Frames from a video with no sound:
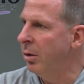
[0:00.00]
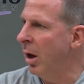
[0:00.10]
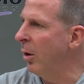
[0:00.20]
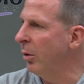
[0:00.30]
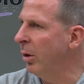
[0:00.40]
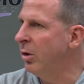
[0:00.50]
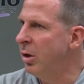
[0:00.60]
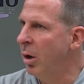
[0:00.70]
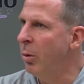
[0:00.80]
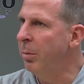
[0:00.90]
Donald
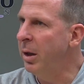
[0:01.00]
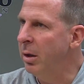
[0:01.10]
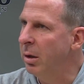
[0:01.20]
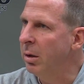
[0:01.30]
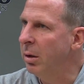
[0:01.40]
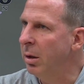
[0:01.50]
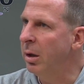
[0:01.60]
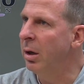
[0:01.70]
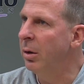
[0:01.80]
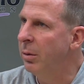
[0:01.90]
Delicio will be the,
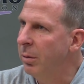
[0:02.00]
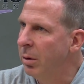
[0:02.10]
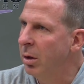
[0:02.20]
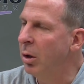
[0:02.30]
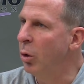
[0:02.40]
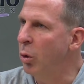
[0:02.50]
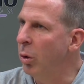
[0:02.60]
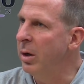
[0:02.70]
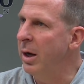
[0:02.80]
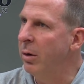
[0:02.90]
you know,
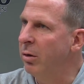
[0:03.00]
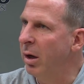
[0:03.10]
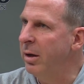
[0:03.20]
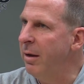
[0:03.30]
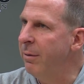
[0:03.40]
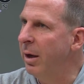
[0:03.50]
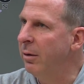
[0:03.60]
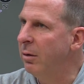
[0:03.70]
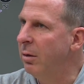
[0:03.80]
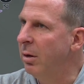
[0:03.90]
co-coordinators on
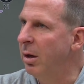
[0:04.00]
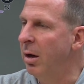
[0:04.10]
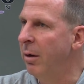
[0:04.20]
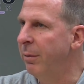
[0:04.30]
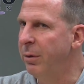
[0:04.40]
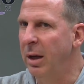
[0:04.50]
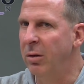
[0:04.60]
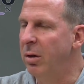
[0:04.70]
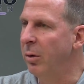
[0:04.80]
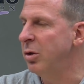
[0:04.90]
defense. You know, if
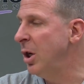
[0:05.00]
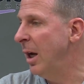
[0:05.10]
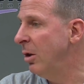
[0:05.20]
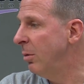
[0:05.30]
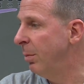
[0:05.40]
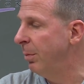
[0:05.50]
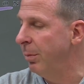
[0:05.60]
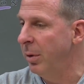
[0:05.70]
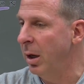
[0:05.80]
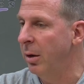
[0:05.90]
things don't change,
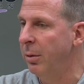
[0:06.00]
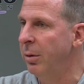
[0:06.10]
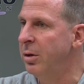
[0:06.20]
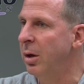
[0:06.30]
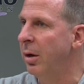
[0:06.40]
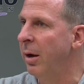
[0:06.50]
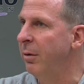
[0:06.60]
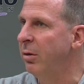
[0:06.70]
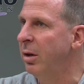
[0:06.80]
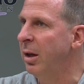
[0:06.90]
you know, which
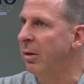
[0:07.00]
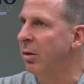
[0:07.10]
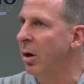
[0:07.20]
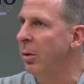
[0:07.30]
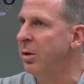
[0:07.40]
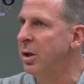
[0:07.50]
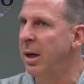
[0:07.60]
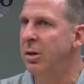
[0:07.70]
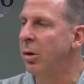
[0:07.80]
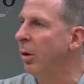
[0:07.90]
obviously things can always
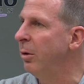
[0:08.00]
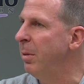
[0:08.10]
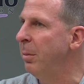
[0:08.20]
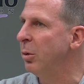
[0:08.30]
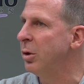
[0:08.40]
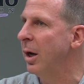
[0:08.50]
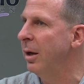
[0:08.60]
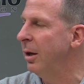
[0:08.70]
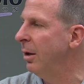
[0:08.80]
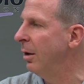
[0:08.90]
change. There are always people
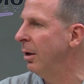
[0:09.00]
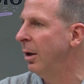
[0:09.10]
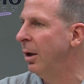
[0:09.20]
trying in to